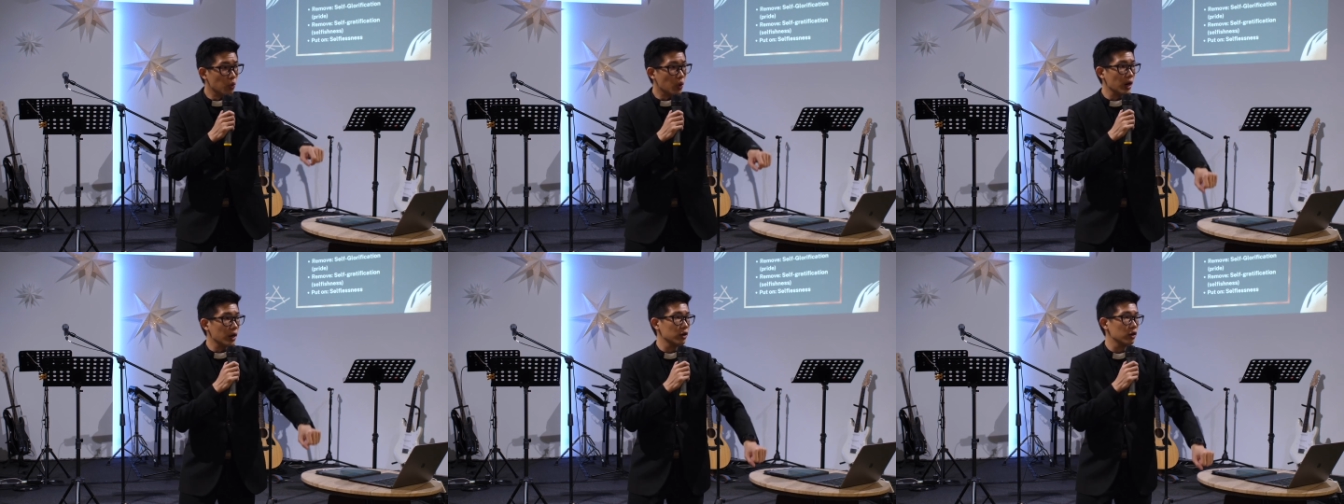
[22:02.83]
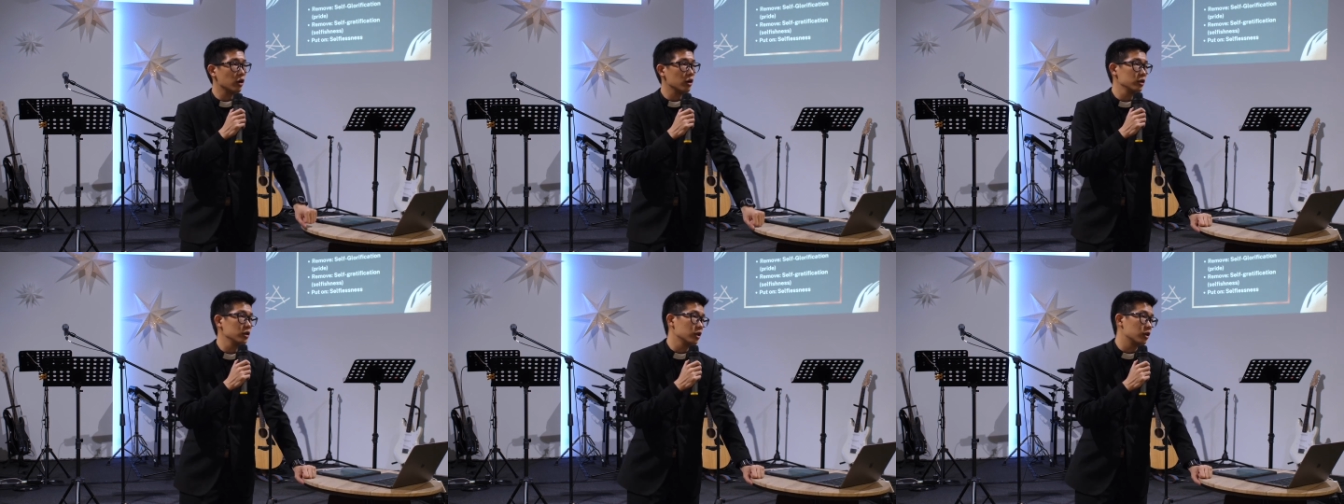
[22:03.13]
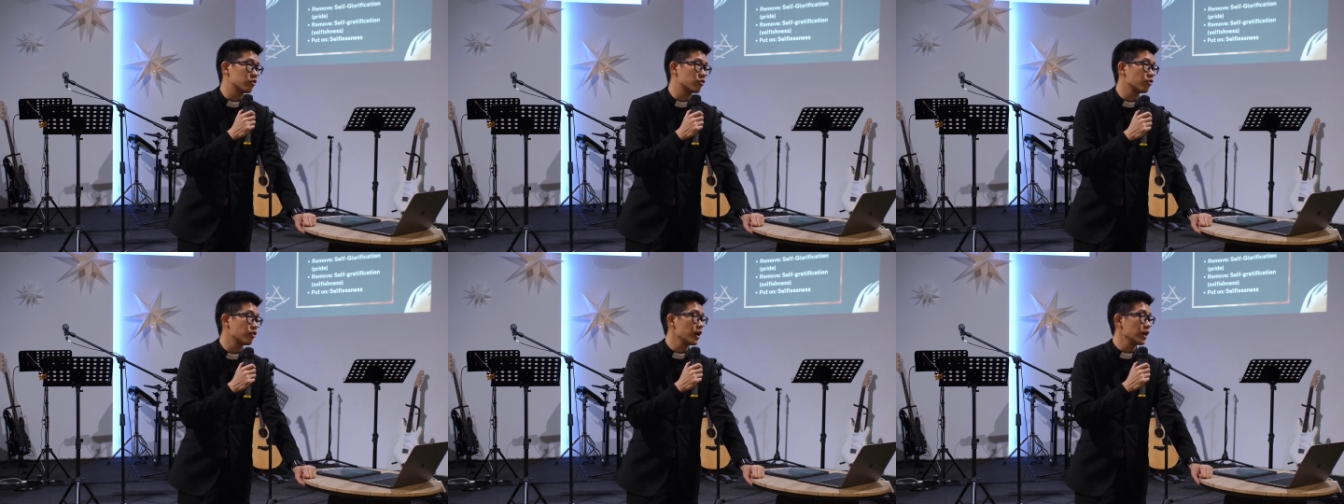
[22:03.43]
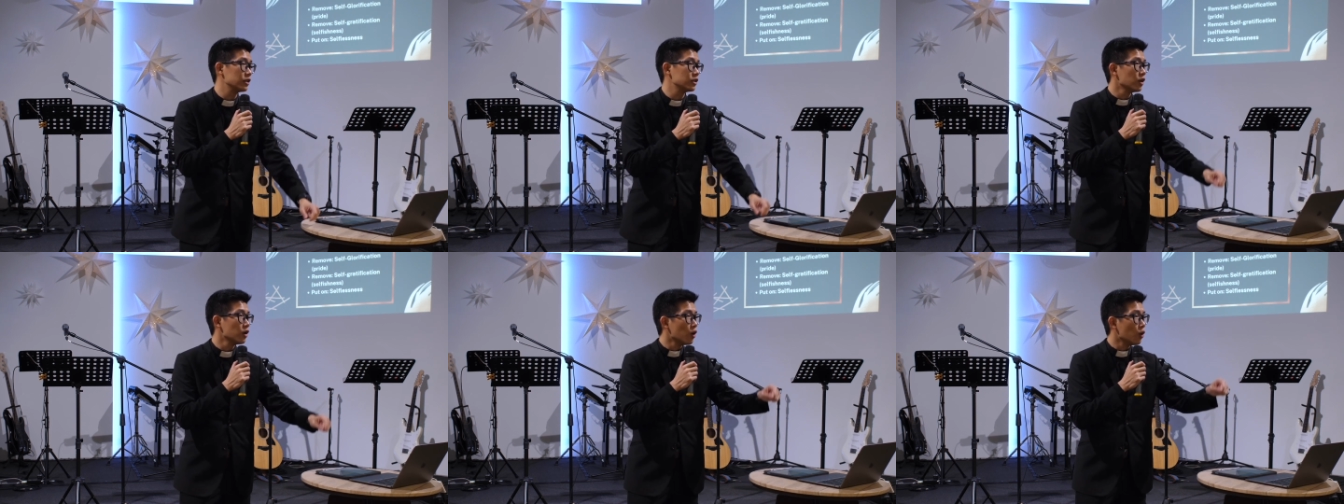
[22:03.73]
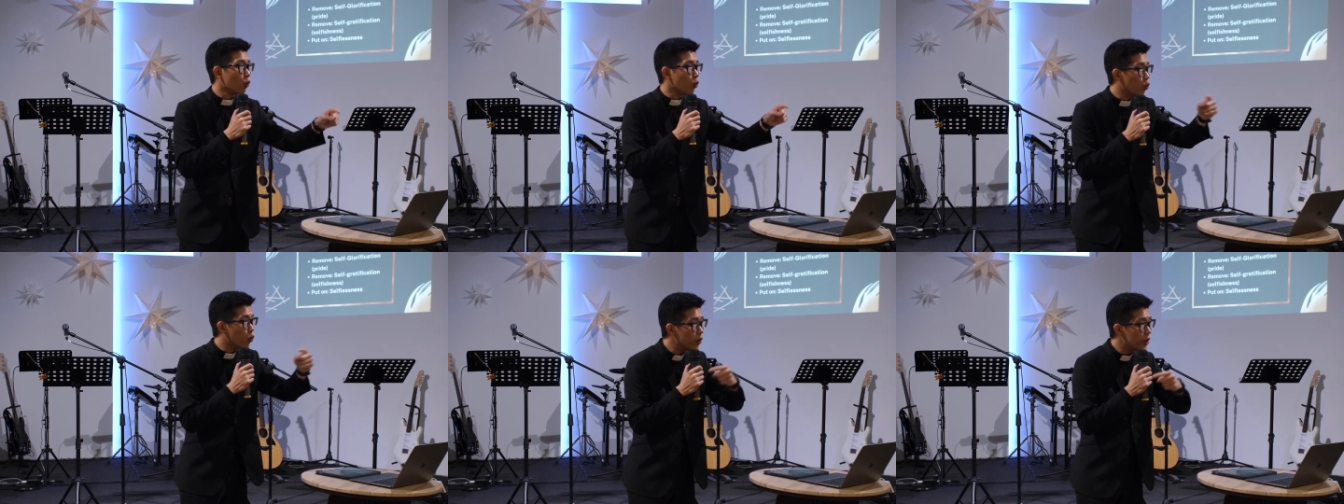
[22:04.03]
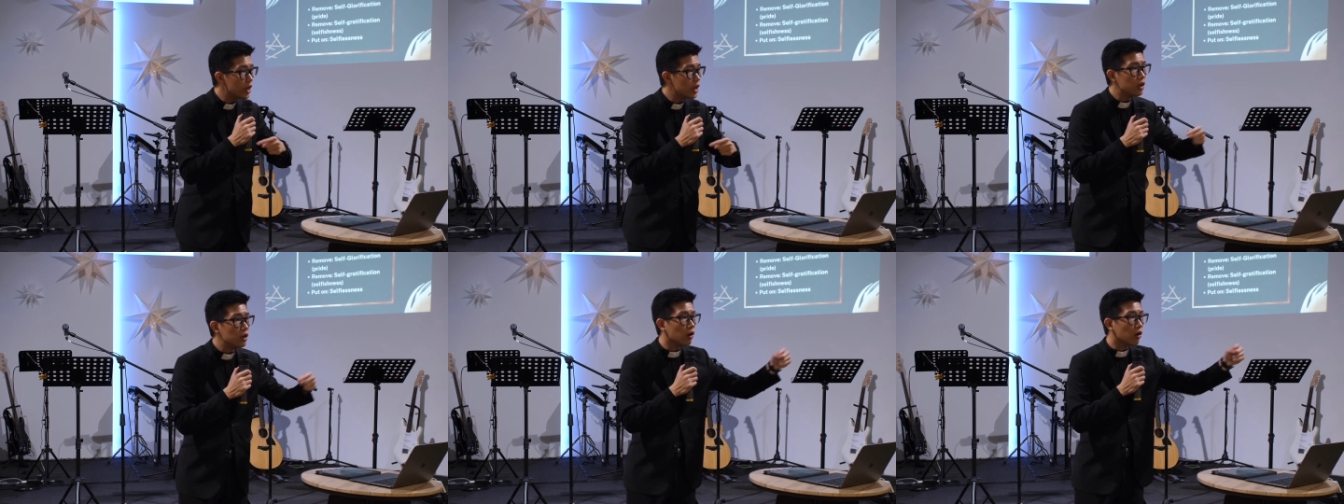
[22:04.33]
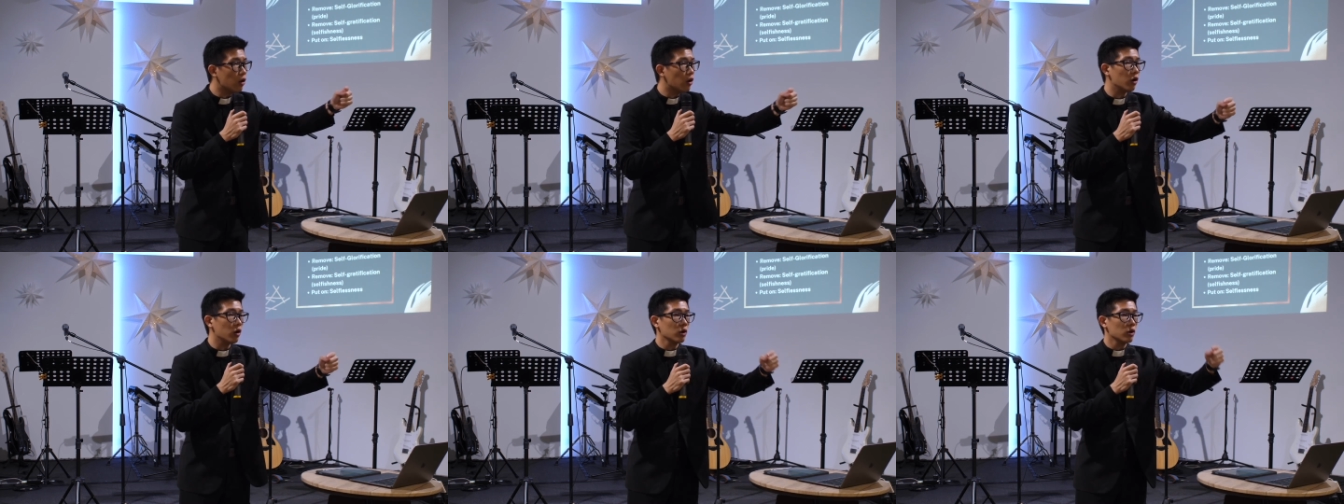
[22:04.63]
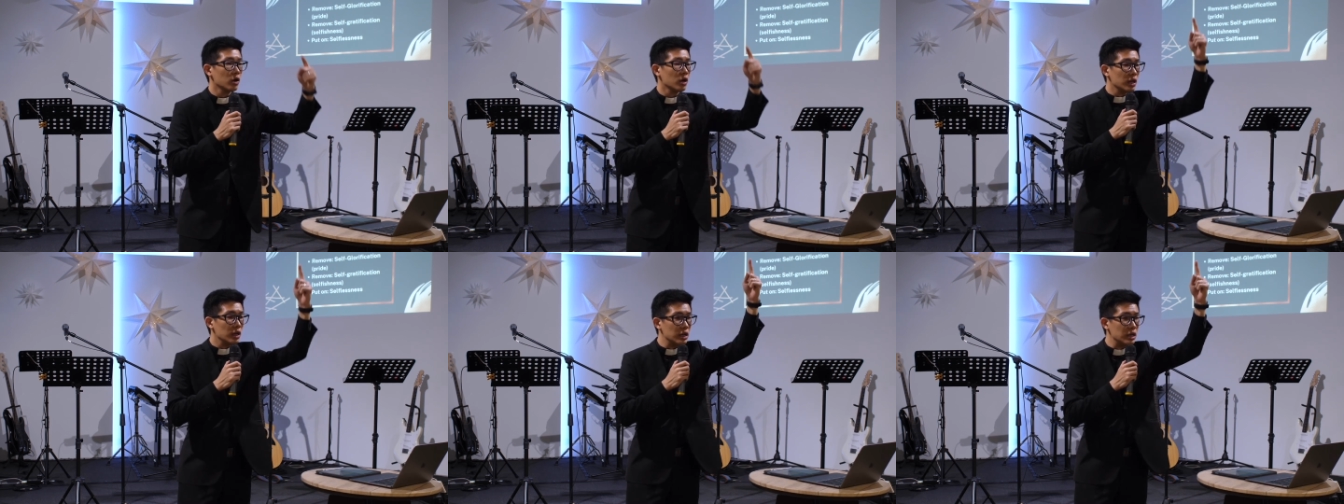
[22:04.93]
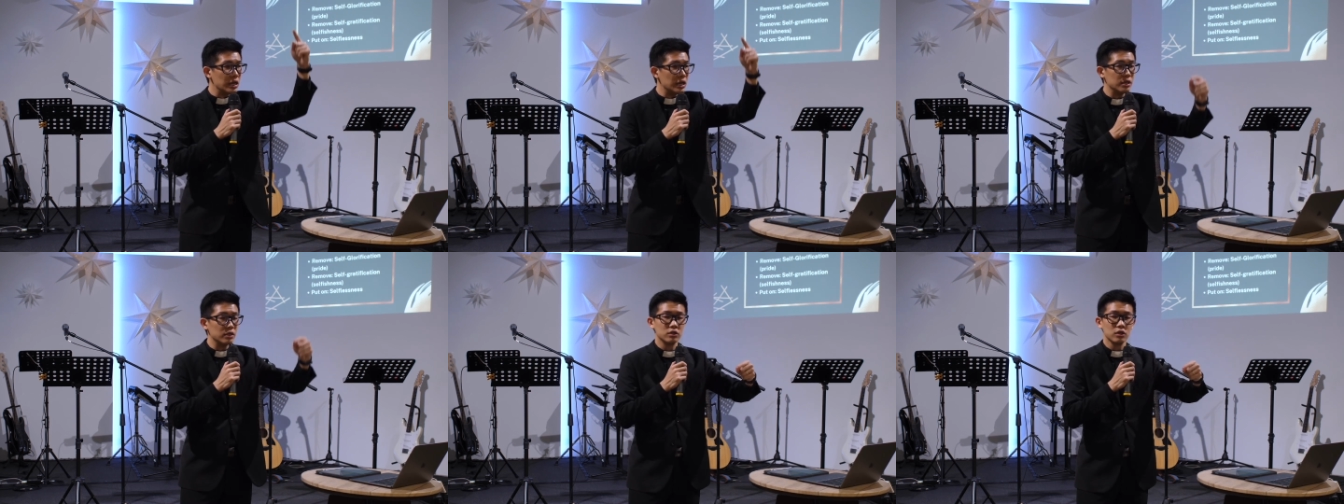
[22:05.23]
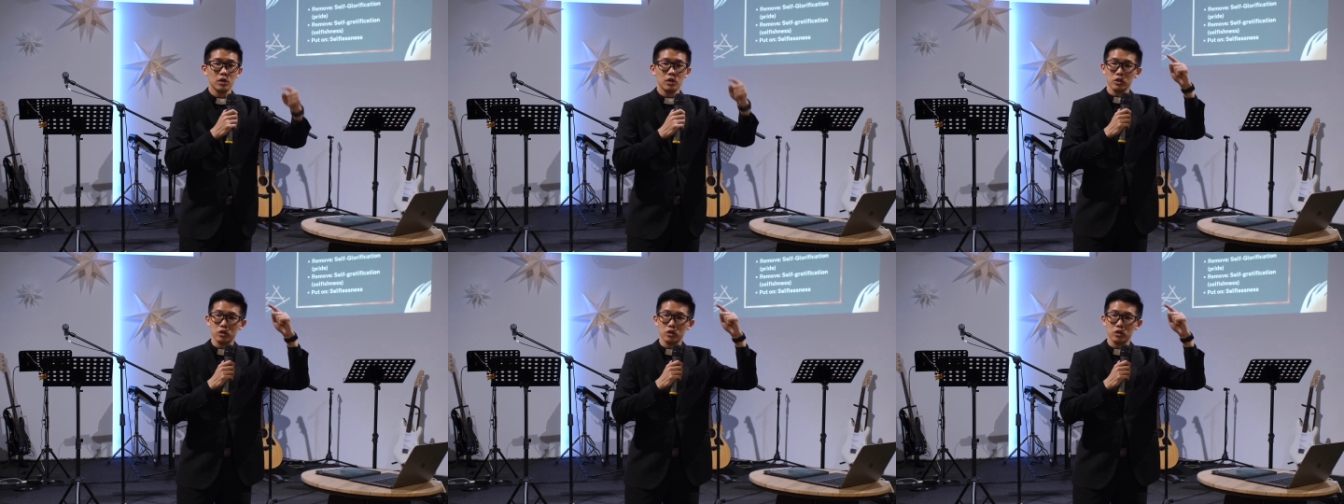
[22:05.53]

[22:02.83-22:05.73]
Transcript: are not the Christ. We all need